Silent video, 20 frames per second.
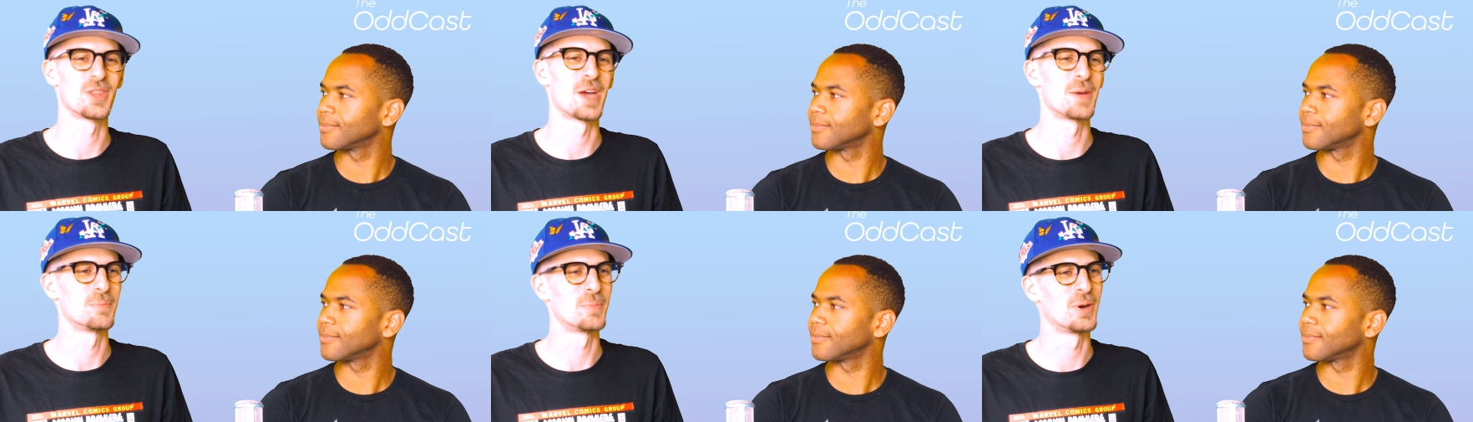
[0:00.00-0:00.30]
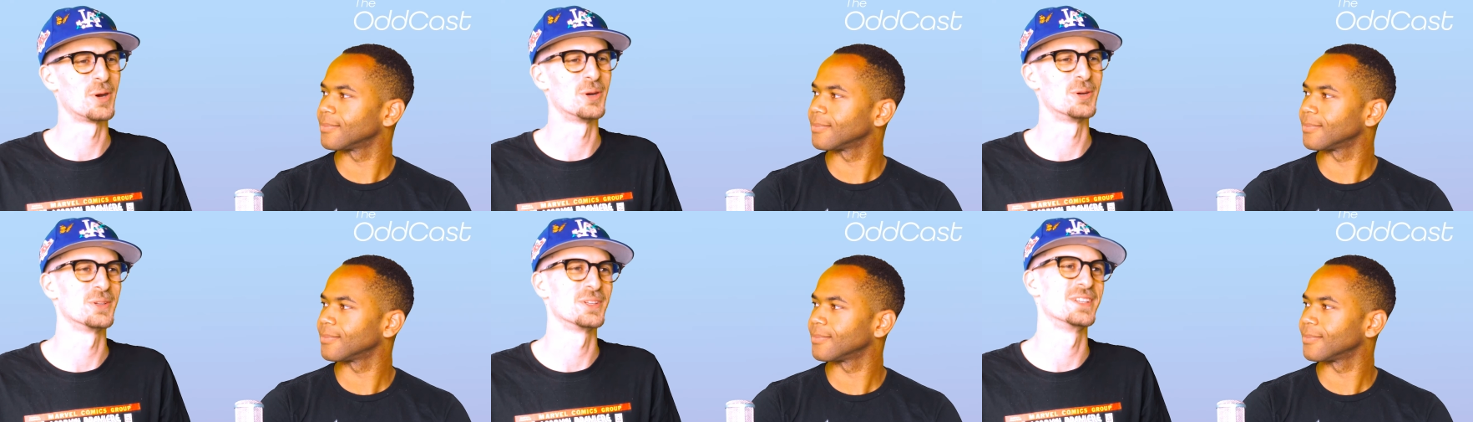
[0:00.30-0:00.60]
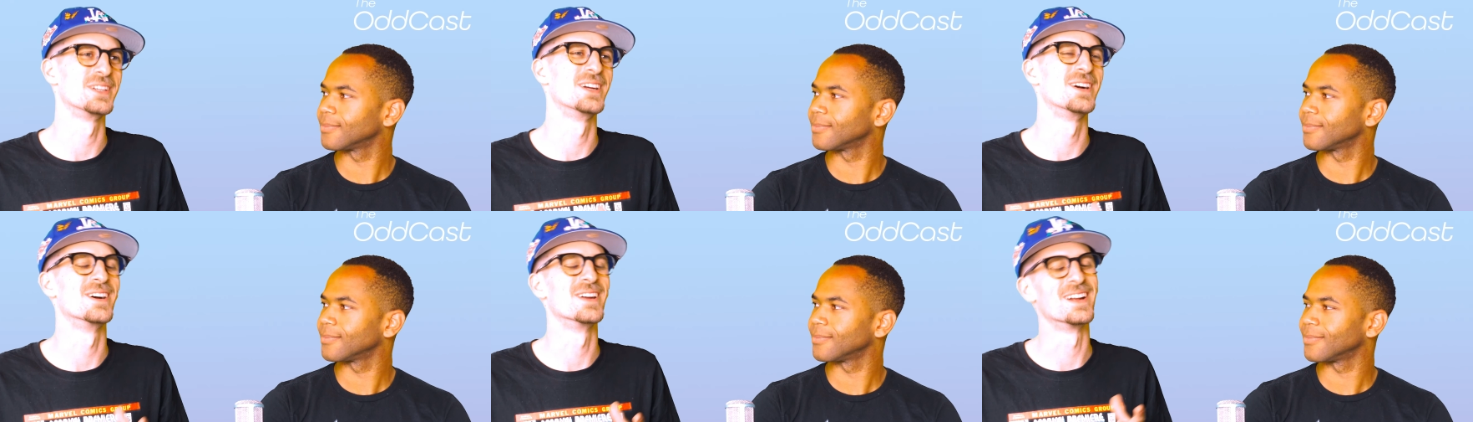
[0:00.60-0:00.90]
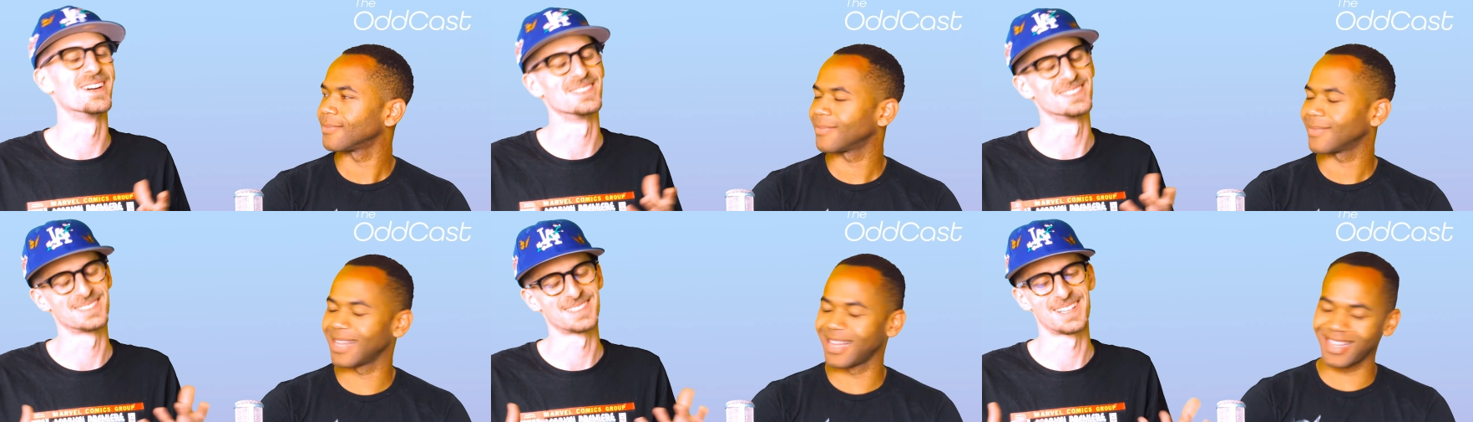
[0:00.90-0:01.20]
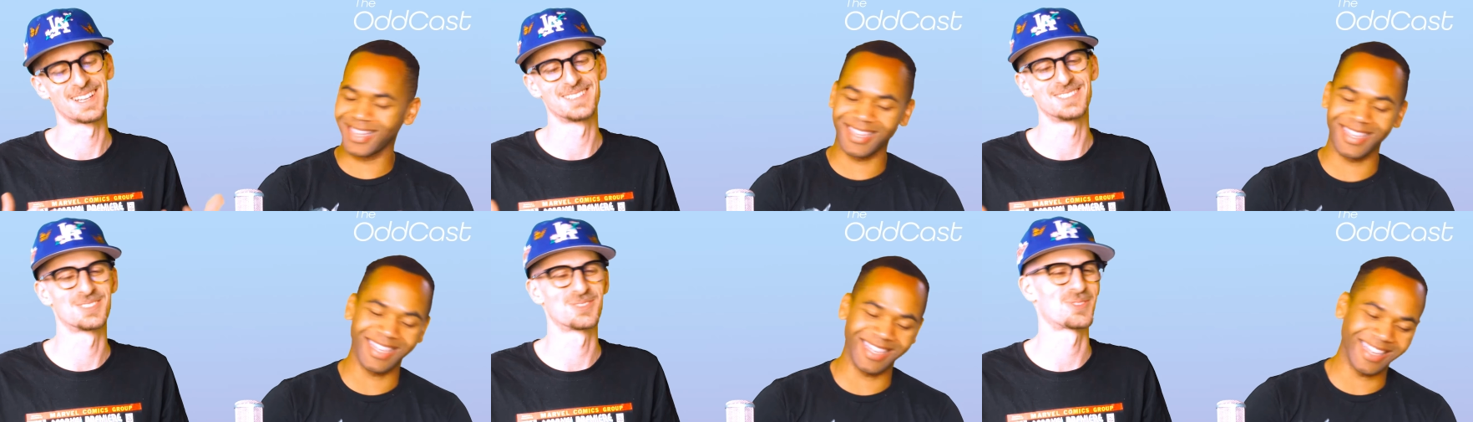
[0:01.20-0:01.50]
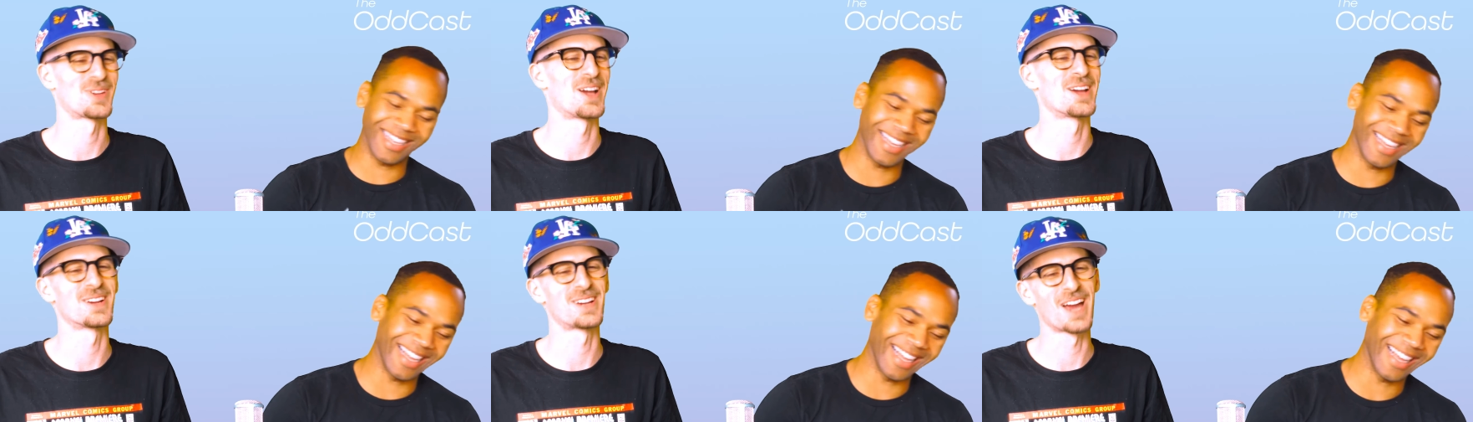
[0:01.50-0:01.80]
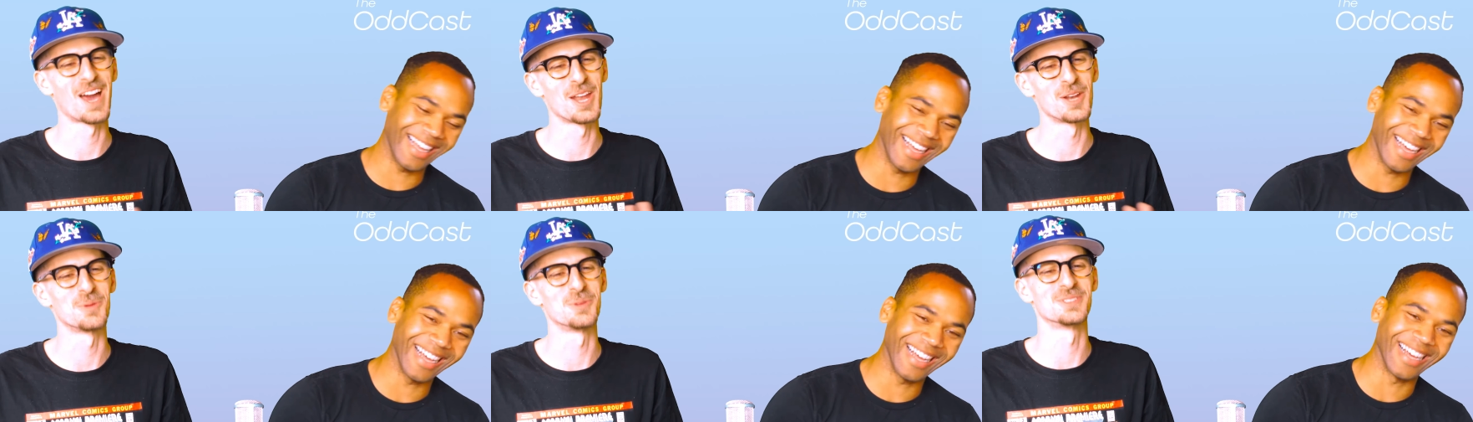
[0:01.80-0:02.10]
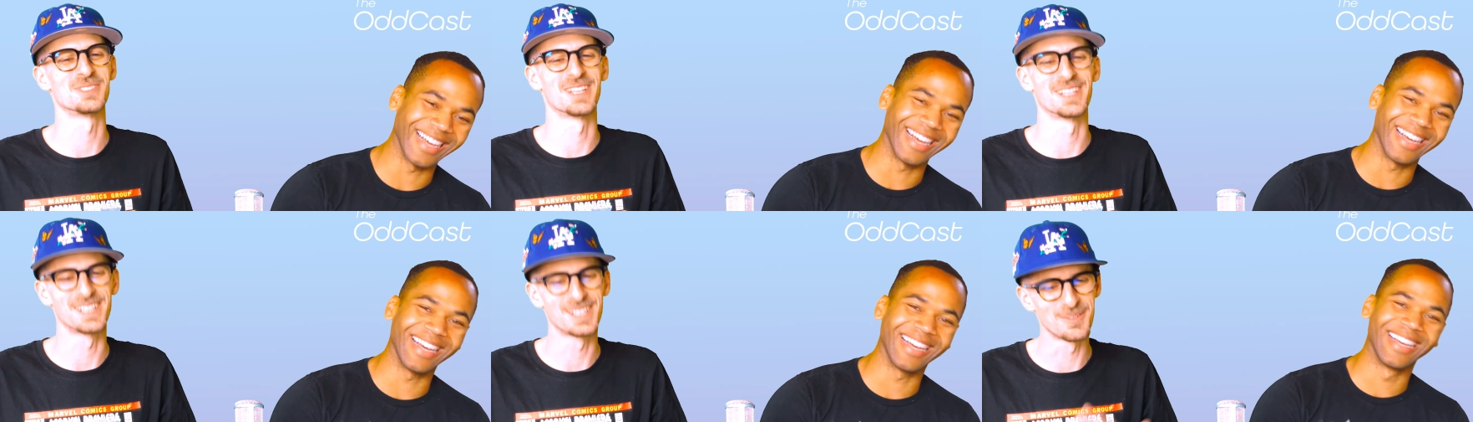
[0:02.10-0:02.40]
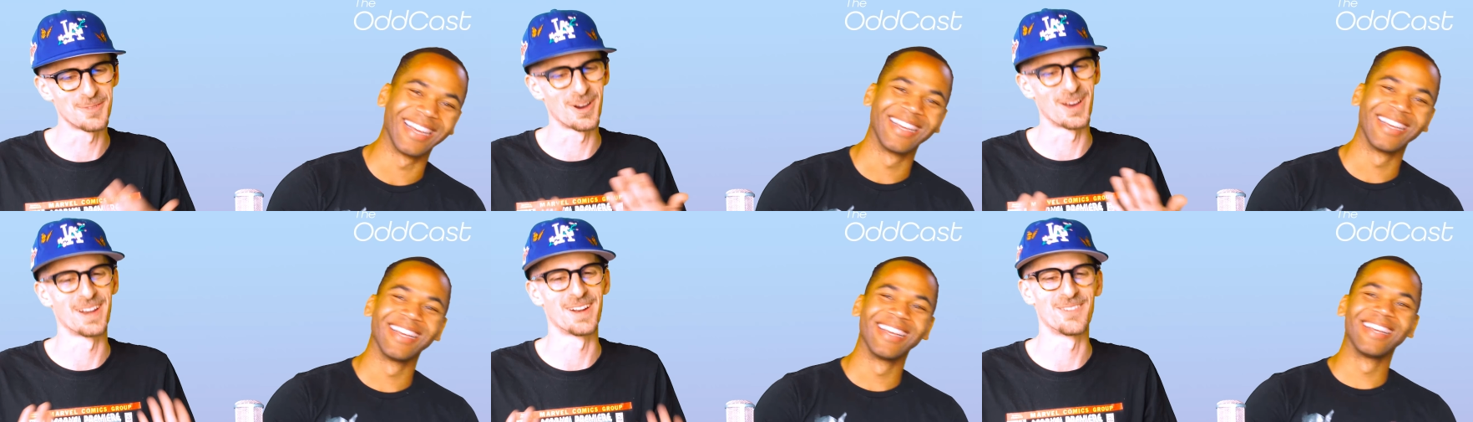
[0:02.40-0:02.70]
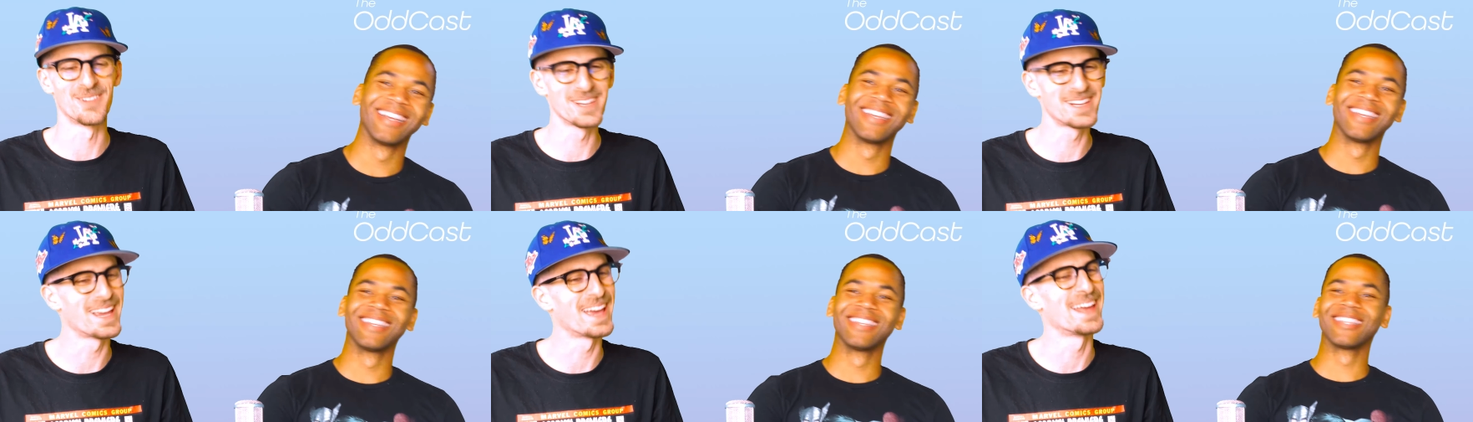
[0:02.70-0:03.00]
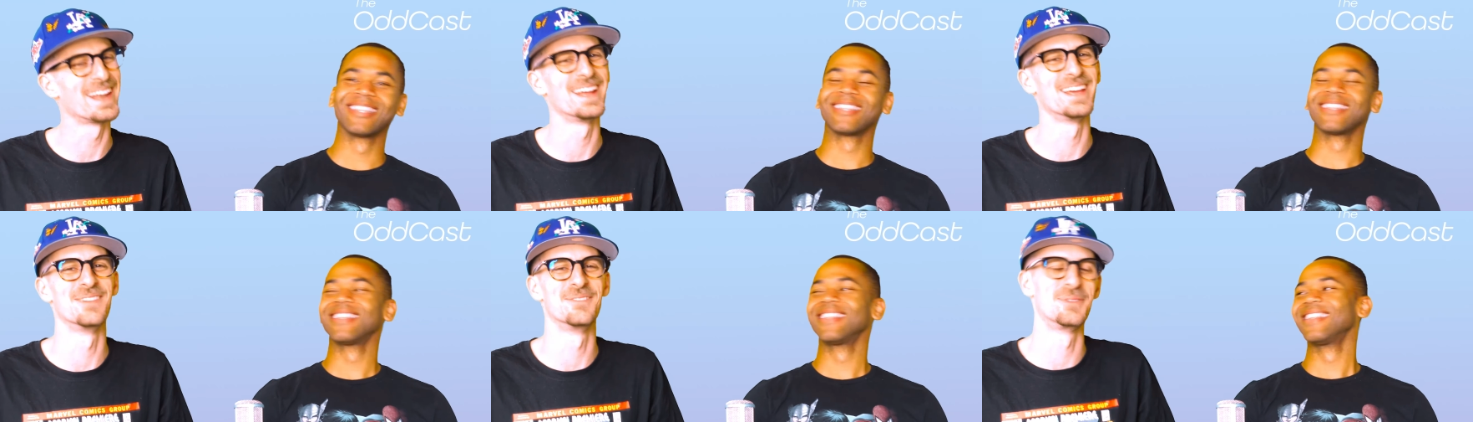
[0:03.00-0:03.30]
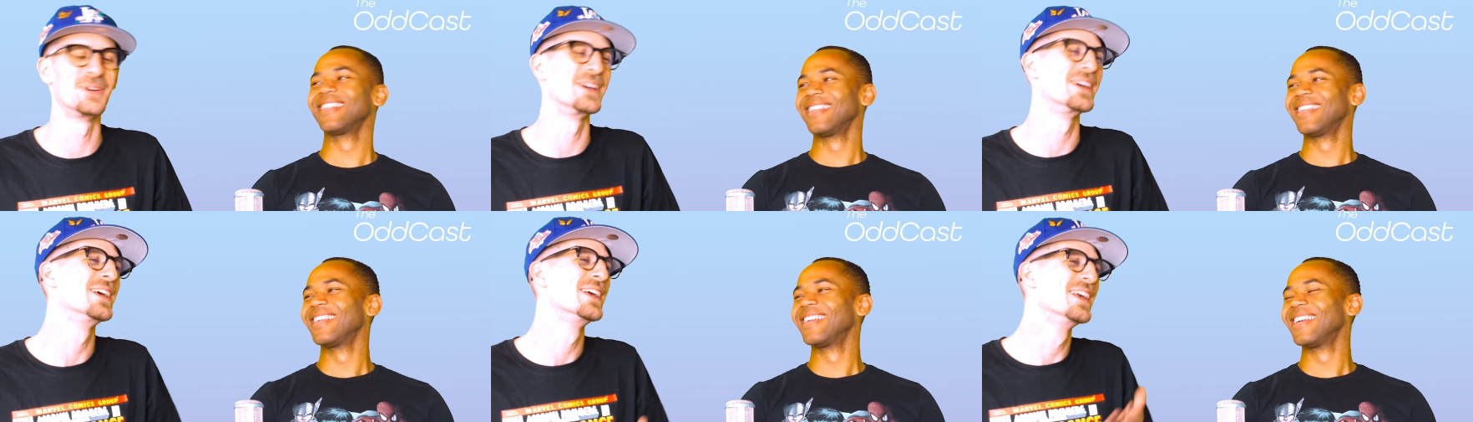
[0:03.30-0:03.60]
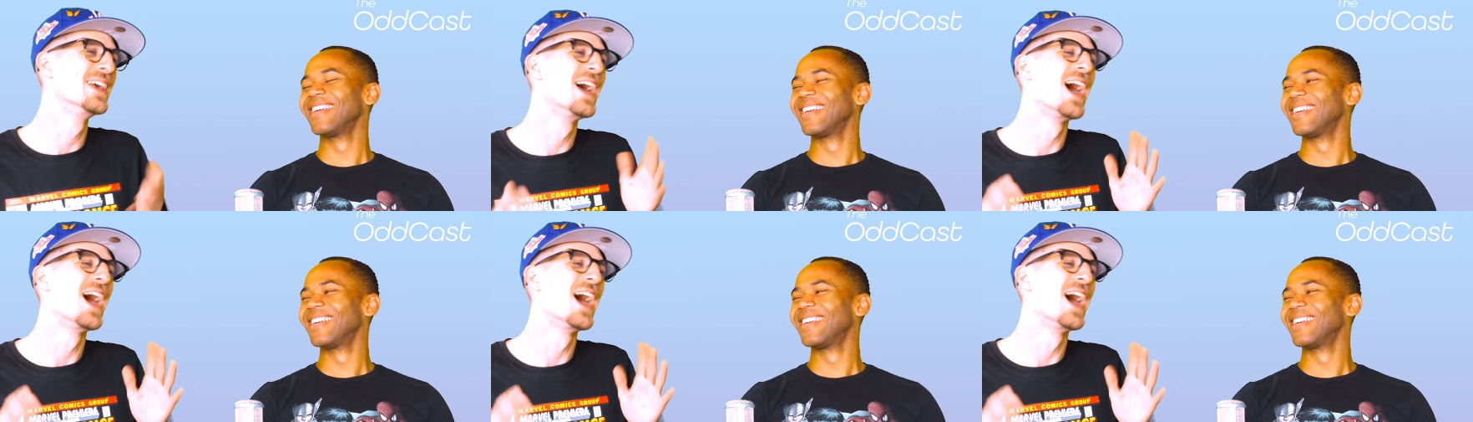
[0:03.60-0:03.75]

Speaker 1: on that boat, you know. And I, was, I, I kind of was like, "Come on, we get it," but